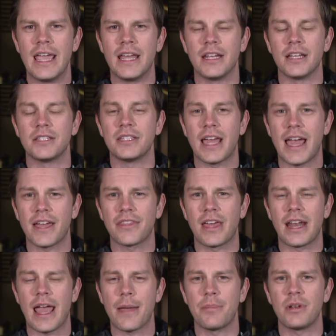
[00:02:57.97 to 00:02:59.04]
in an attack
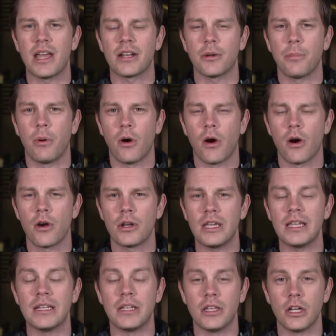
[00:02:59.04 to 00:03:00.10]
that happened at a
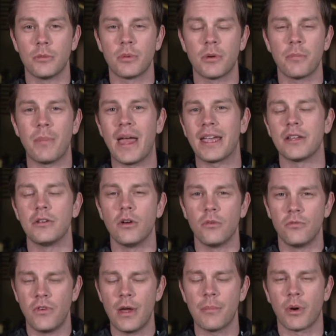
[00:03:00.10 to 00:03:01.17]
party in Gilbert back in
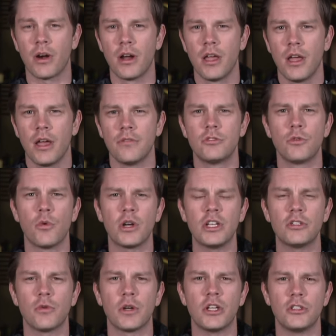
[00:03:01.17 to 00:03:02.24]
November of
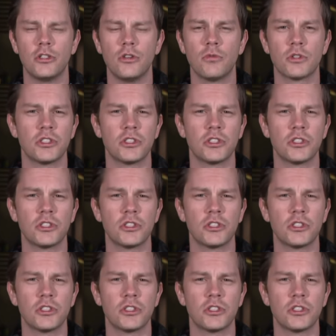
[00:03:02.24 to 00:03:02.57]
2022.